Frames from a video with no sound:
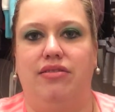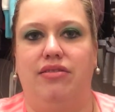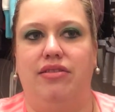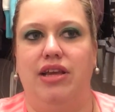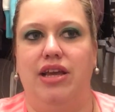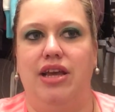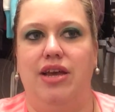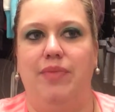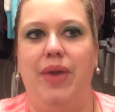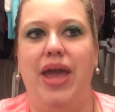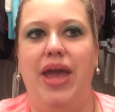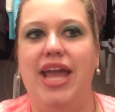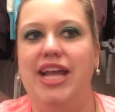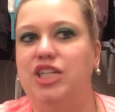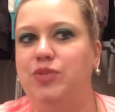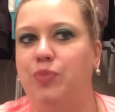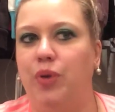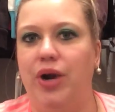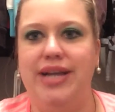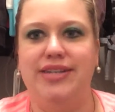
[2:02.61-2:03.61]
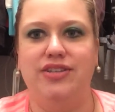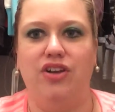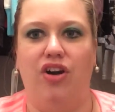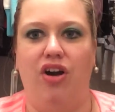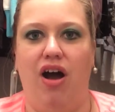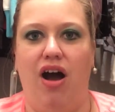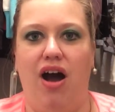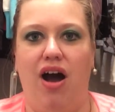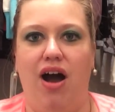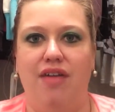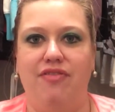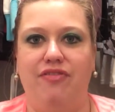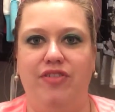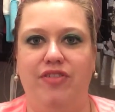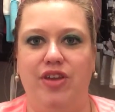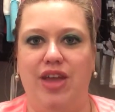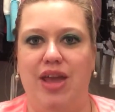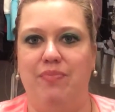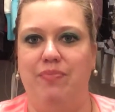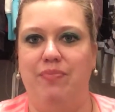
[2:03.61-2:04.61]
The page breaks are off.
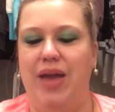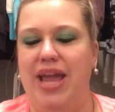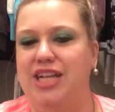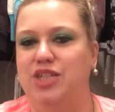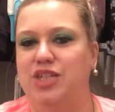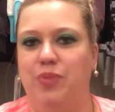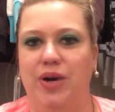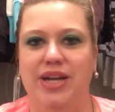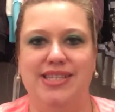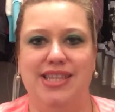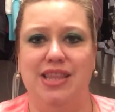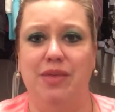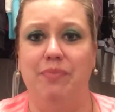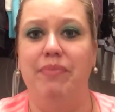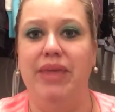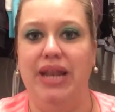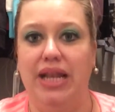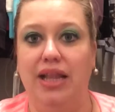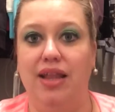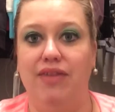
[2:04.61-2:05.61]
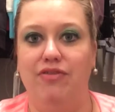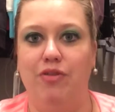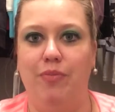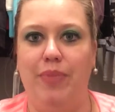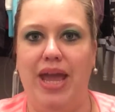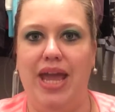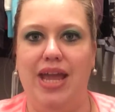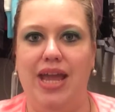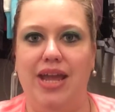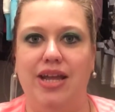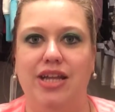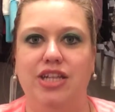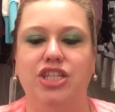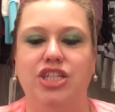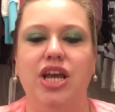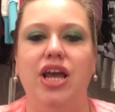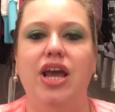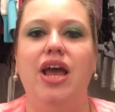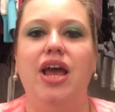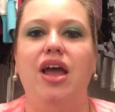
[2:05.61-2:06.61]
You get page breaks in the middle of a
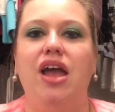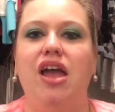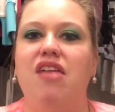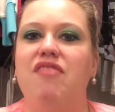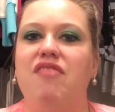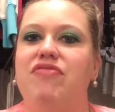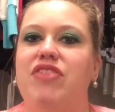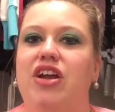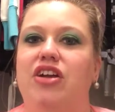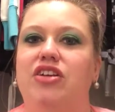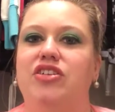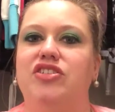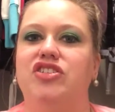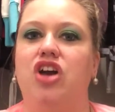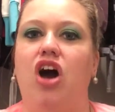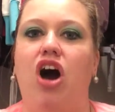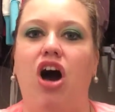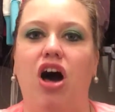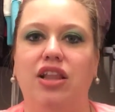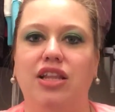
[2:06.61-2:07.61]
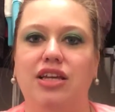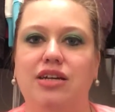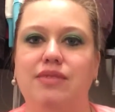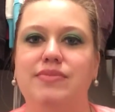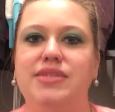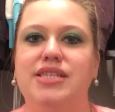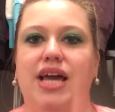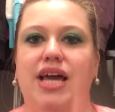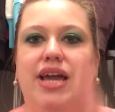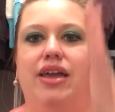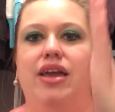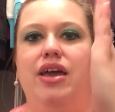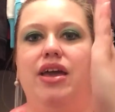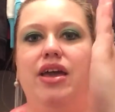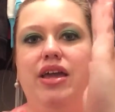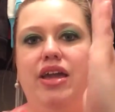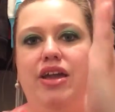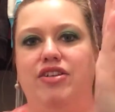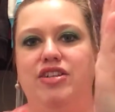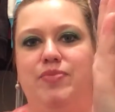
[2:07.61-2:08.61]
page. If there's columns, like
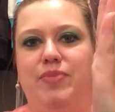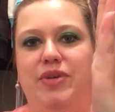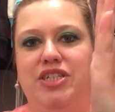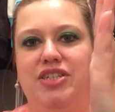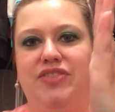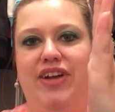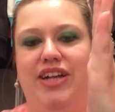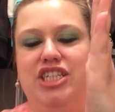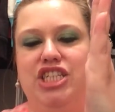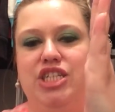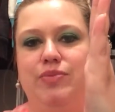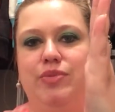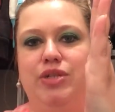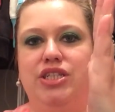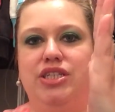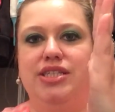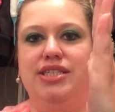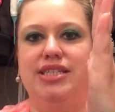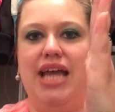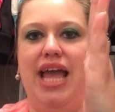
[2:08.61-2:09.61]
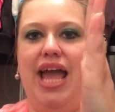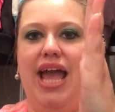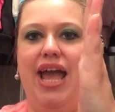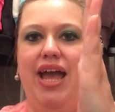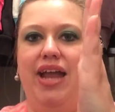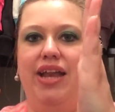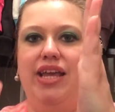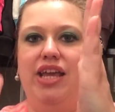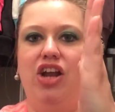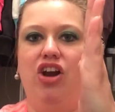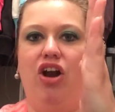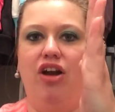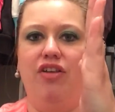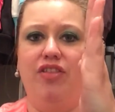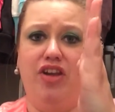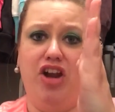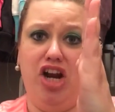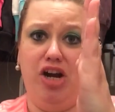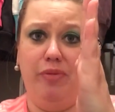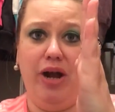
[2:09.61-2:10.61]
here's a bunch of vegetables and here are
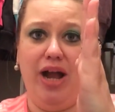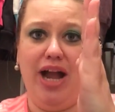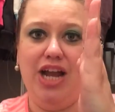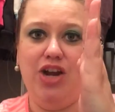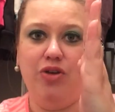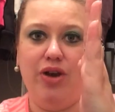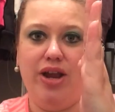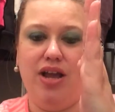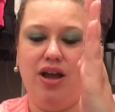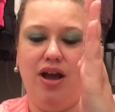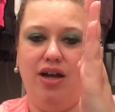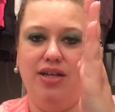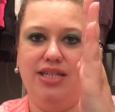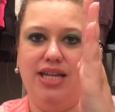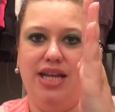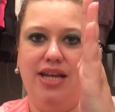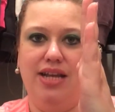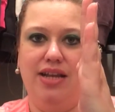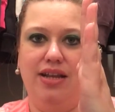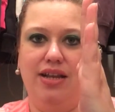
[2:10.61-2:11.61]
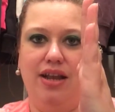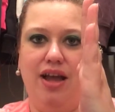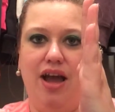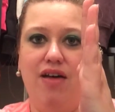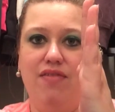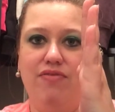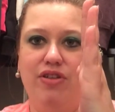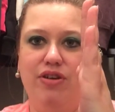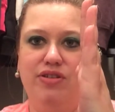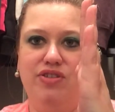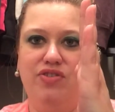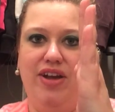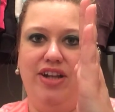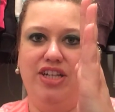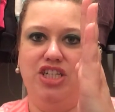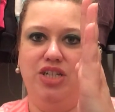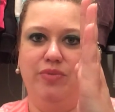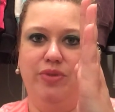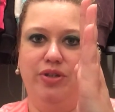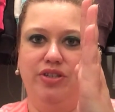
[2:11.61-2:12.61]
the carbohydrate content of those
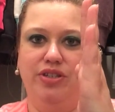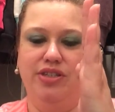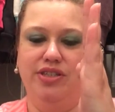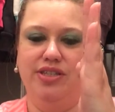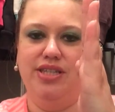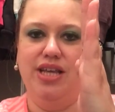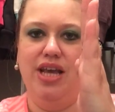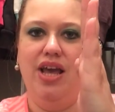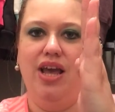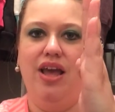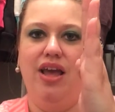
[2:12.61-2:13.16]
vegetables,